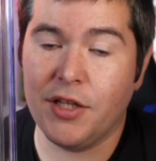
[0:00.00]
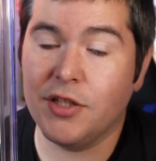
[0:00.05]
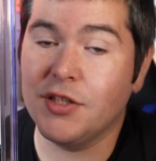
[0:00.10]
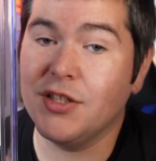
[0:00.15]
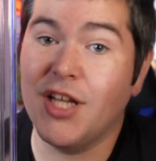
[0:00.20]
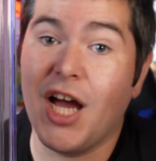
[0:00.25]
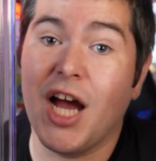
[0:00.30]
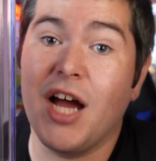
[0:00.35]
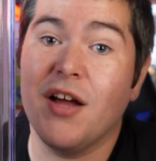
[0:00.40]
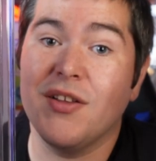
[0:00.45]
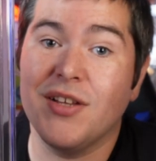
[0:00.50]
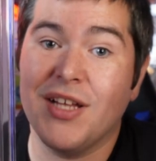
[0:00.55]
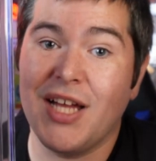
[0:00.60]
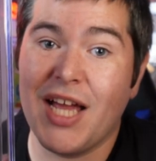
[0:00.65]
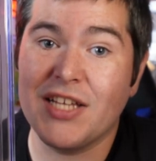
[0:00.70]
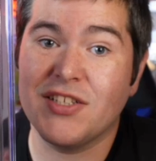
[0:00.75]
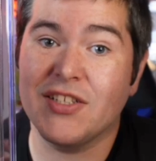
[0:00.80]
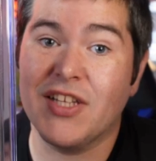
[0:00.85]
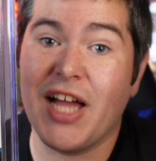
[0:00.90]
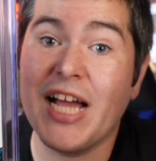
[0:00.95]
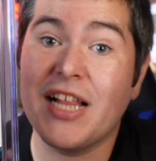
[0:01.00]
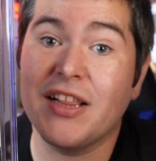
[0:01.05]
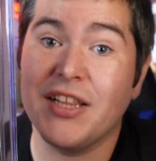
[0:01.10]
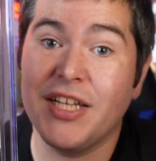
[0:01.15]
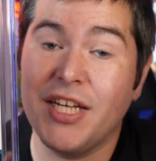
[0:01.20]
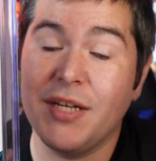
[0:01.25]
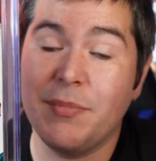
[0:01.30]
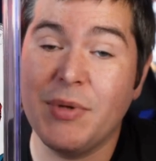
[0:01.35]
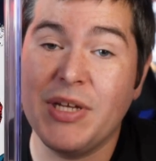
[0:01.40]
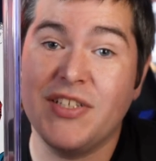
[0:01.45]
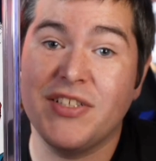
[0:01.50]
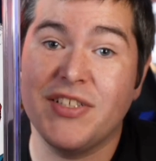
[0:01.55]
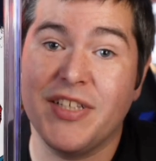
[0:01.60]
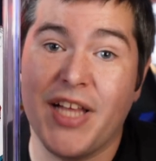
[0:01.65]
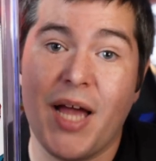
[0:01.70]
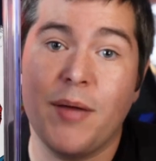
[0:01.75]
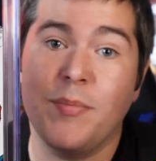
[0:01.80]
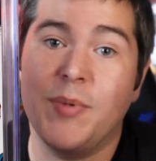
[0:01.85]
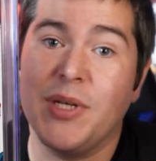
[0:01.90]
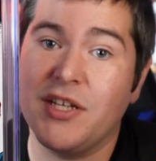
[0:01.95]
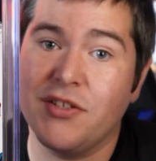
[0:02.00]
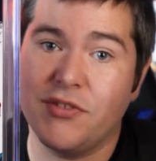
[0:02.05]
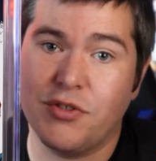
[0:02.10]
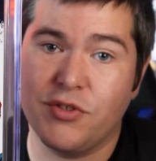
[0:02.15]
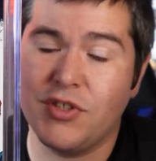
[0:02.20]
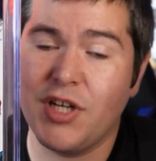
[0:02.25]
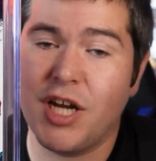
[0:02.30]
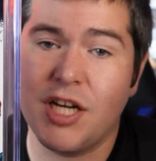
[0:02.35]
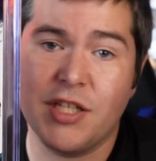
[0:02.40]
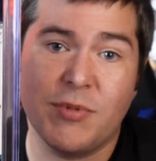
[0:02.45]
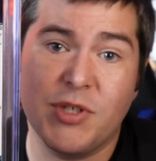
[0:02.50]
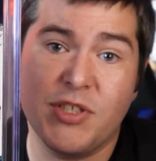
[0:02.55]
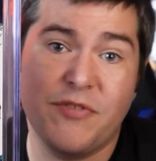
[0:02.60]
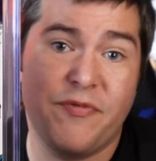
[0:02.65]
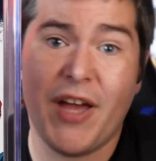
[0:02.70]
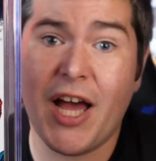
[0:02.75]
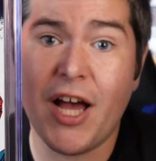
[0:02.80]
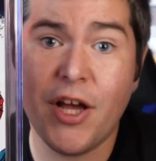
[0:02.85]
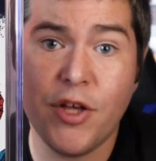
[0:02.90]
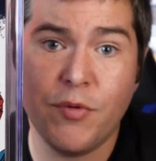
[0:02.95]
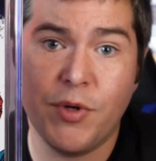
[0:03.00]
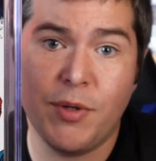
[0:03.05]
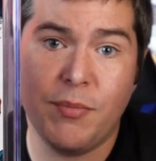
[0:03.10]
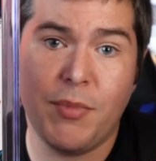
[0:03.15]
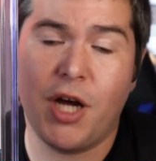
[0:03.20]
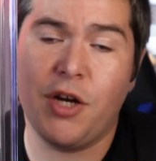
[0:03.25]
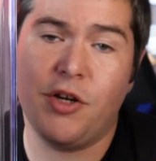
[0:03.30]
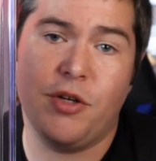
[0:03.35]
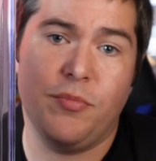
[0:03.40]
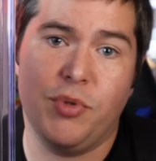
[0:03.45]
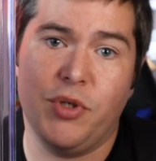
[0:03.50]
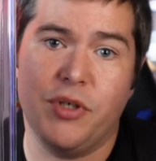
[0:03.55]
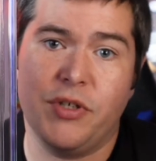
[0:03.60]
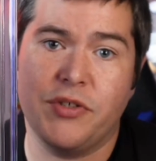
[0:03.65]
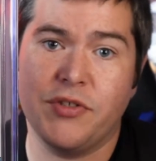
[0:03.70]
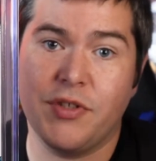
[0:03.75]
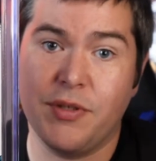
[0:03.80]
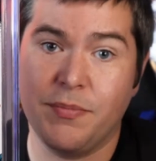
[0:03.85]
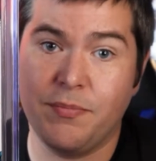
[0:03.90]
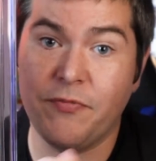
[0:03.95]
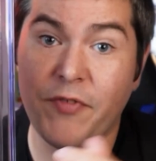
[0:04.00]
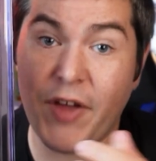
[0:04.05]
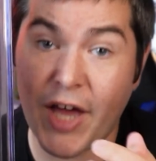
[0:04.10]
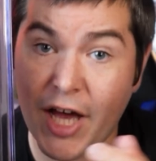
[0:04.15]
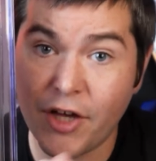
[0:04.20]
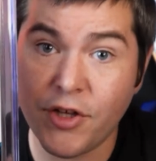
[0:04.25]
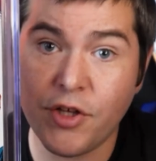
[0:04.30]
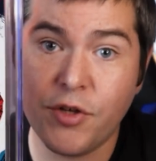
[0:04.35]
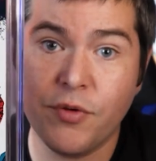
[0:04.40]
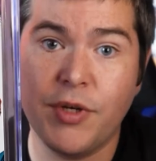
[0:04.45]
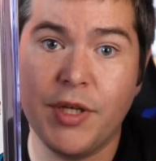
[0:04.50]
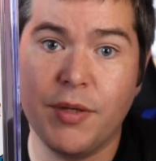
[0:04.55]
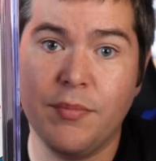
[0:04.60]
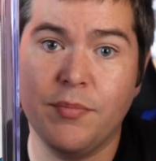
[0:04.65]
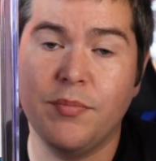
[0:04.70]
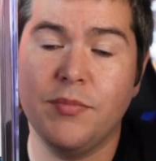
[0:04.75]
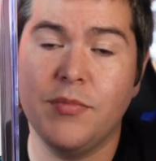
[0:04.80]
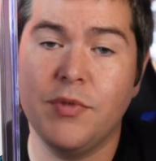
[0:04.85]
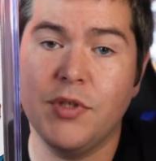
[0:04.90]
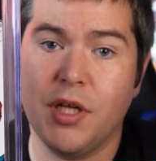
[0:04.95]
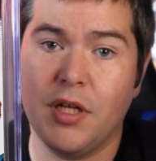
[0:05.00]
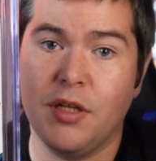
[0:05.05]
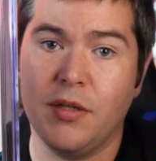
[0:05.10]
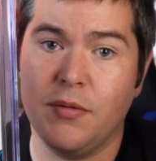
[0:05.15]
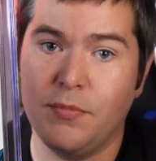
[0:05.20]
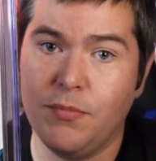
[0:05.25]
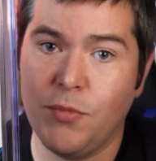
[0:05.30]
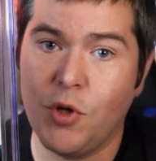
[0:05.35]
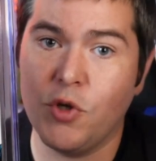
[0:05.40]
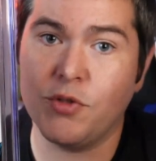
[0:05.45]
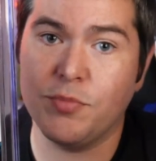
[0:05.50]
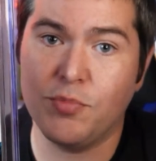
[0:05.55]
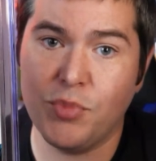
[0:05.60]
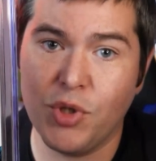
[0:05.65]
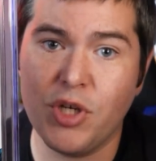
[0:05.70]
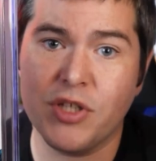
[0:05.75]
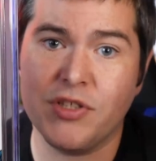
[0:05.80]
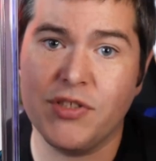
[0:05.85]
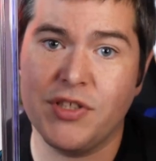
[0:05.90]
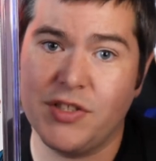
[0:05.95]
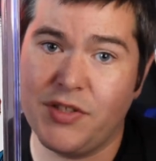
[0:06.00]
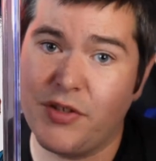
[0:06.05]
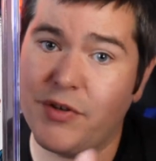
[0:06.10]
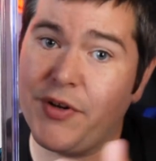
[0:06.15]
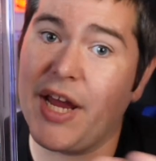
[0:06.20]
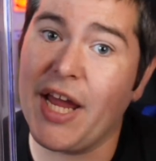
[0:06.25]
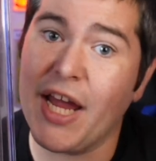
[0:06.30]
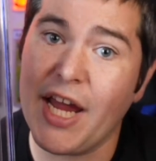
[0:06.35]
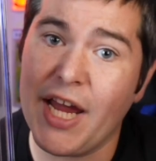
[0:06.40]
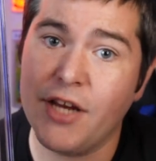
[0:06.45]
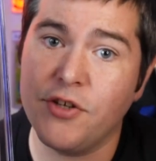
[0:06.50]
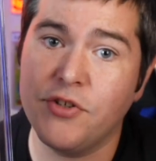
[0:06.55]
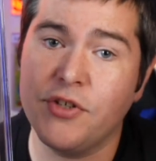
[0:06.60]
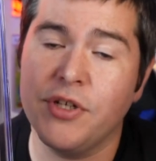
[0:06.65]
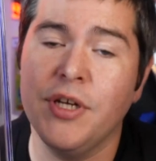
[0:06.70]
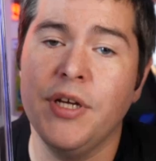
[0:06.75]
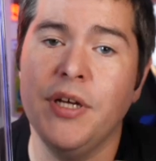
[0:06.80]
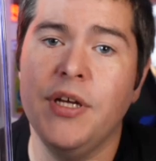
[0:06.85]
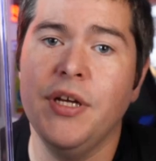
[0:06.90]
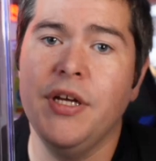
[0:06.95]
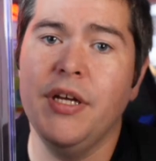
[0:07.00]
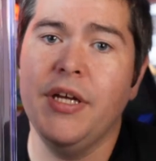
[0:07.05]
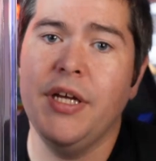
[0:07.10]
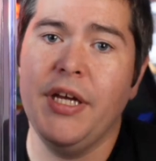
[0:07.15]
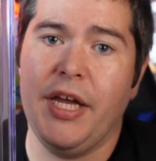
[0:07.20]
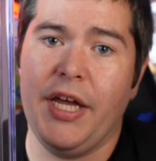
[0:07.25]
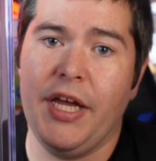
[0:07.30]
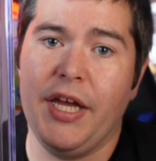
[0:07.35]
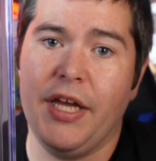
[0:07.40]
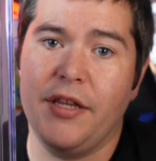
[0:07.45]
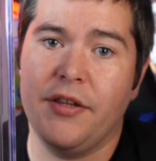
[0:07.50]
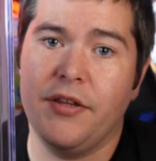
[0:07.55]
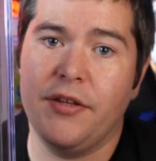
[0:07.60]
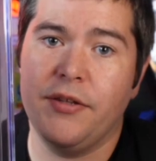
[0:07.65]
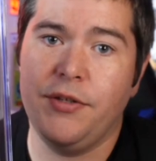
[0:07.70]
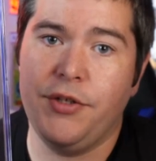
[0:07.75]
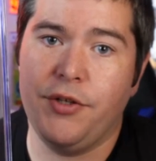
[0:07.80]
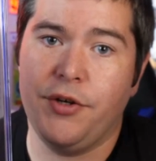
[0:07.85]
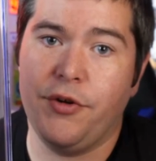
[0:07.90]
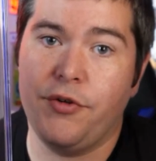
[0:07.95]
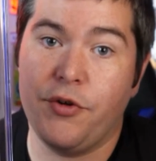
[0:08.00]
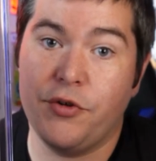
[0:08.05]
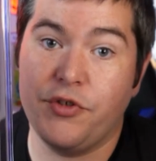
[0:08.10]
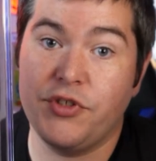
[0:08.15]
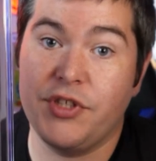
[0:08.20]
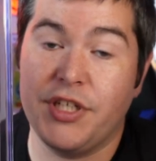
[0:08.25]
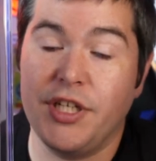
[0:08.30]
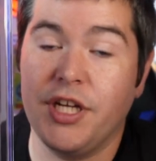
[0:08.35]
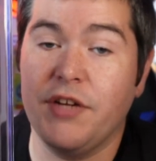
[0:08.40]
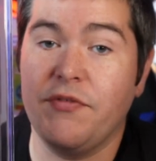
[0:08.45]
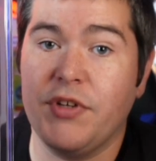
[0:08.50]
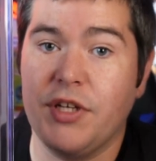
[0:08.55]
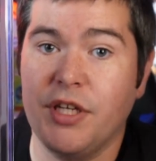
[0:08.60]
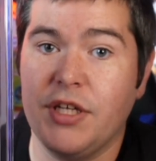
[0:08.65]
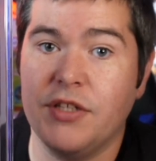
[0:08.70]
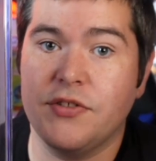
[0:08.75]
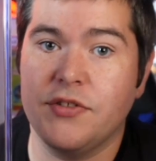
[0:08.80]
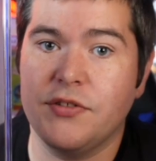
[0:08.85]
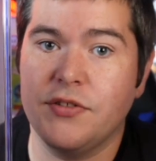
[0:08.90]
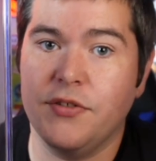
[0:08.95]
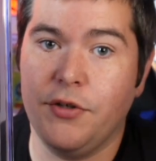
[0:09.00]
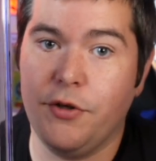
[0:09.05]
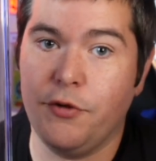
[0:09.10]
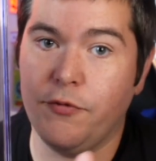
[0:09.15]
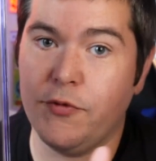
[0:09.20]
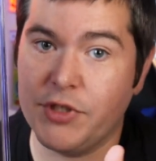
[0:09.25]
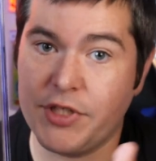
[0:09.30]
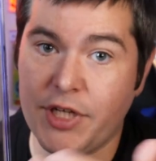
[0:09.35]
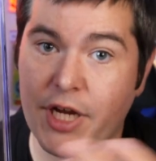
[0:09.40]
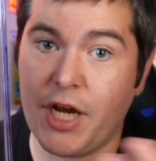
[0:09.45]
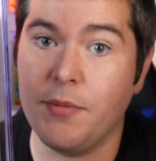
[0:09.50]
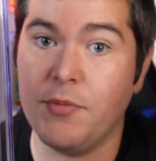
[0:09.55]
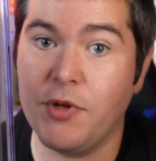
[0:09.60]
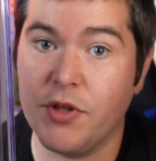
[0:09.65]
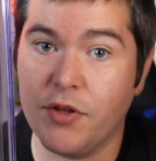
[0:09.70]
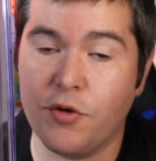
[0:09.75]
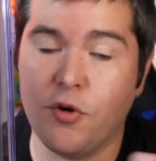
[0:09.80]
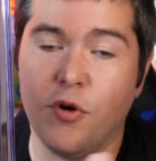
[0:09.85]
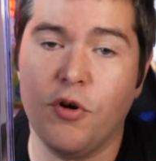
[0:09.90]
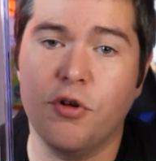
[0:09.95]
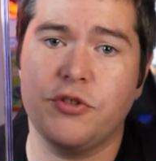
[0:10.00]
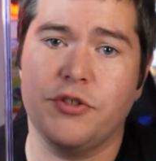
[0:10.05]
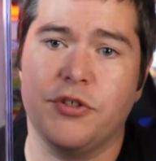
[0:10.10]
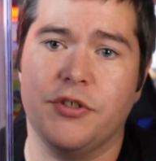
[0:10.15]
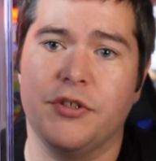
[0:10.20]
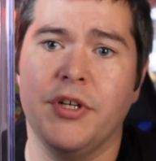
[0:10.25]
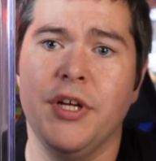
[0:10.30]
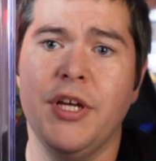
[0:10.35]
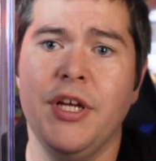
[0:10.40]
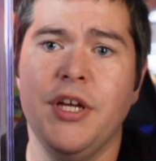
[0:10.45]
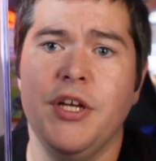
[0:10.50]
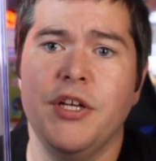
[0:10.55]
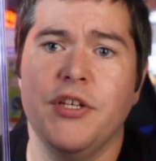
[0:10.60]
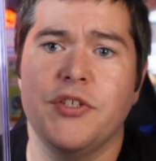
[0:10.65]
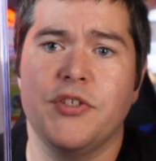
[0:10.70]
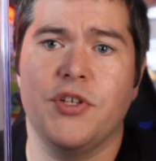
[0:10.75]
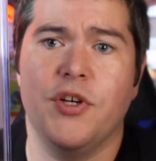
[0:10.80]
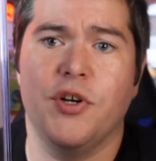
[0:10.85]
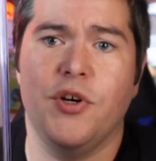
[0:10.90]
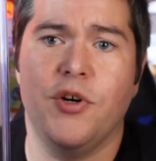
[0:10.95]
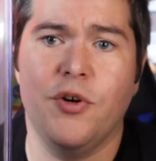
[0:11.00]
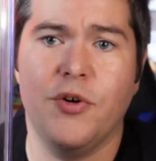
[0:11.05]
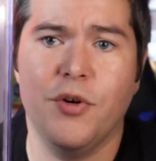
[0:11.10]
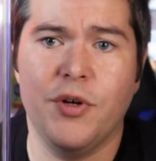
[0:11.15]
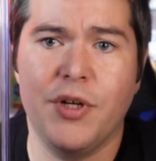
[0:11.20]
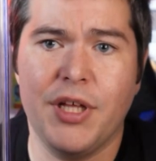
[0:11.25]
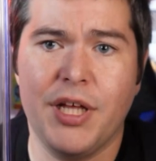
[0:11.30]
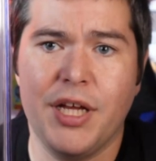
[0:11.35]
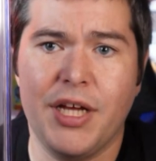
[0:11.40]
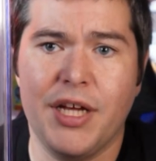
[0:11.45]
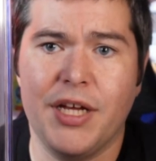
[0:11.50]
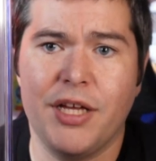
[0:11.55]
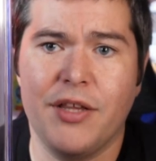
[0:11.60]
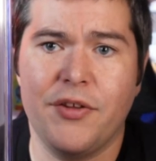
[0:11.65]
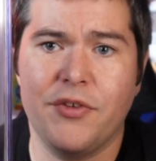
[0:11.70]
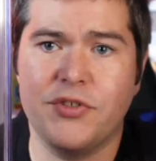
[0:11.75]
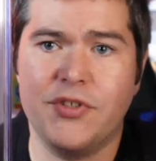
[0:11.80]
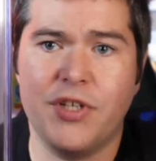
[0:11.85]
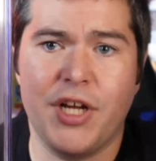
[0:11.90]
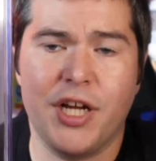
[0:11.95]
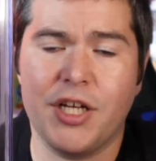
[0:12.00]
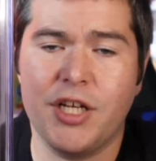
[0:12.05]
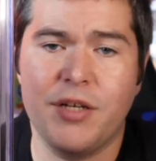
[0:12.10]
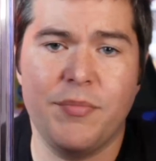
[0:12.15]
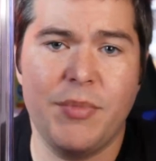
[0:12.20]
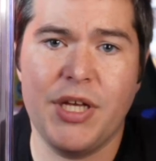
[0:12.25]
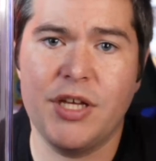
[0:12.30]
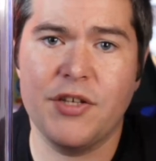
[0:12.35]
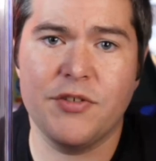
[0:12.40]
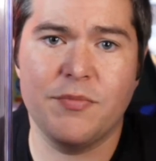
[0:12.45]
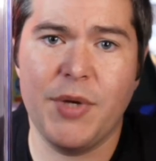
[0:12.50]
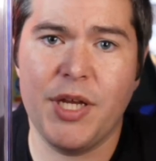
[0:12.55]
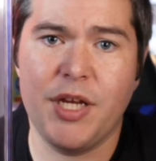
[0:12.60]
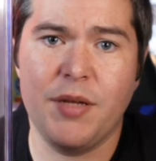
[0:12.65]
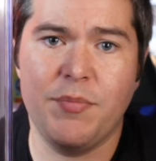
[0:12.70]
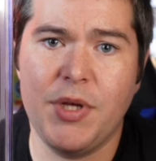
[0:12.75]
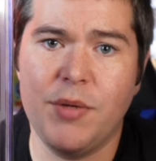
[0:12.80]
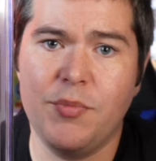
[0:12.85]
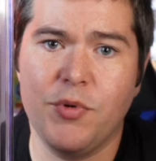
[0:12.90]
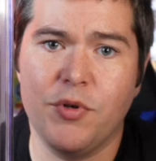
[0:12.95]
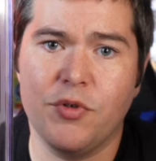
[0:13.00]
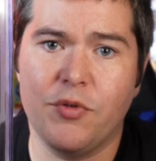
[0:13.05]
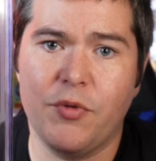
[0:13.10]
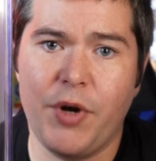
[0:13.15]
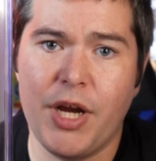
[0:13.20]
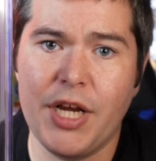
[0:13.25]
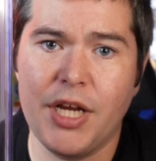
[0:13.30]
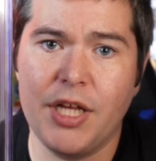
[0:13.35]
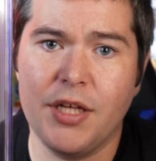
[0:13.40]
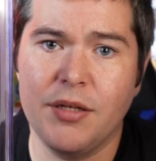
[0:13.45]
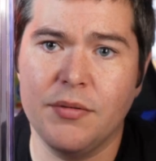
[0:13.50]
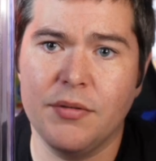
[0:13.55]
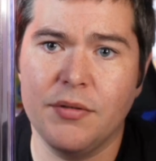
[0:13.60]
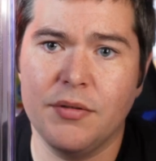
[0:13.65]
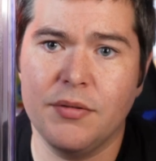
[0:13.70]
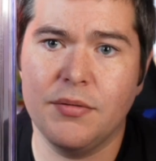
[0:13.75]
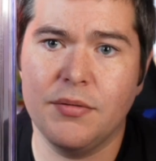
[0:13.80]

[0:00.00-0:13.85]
not as likely to be slabbed because there's not as much value in modern books. The value in most books is their age and their significance over time to the culture. So there's not going to be as many people grading,